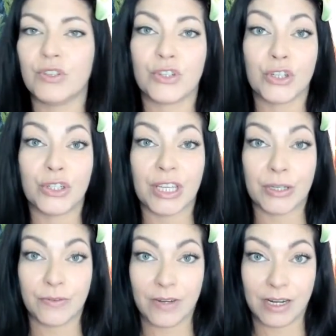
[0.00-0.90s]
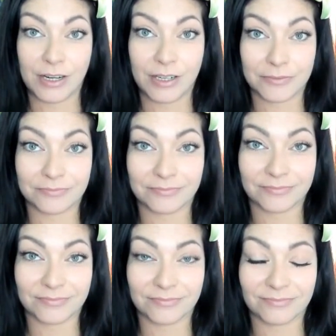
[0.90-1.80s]
journey over here
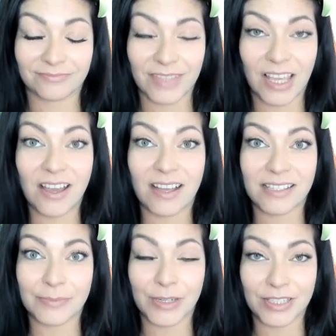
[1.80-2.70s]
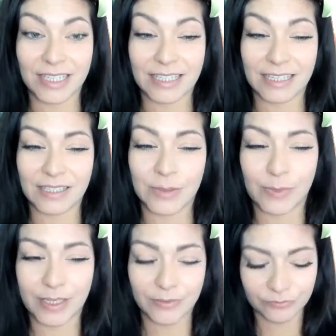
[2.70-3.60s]
at Costa Martinez,
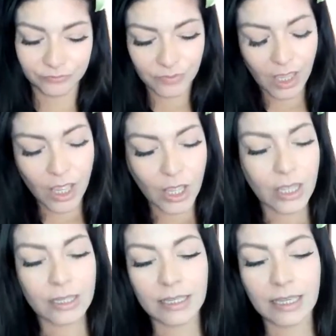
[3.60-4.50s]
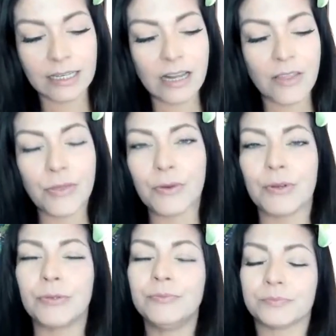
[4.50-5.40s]
but getting on
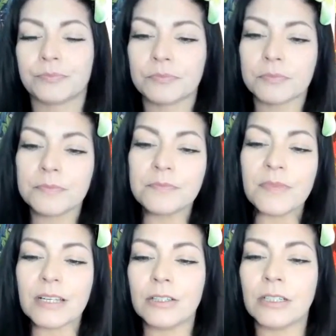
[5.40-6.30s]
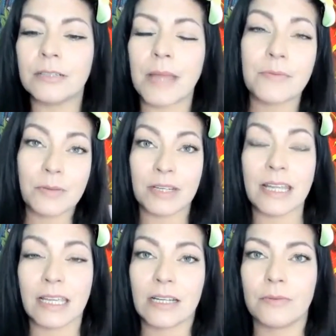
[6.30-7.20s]
through. Um, after I'm done
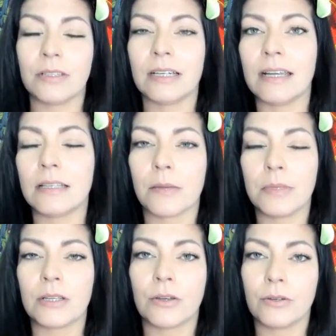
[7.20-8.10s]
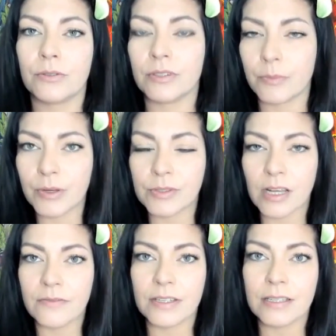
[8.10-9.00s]
hanging out with you guys, I'm gonna go to the
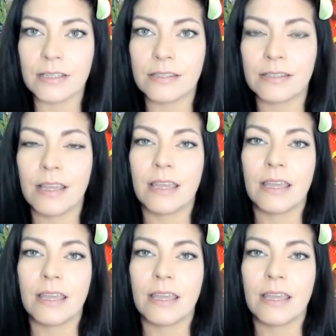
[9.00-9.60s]
post office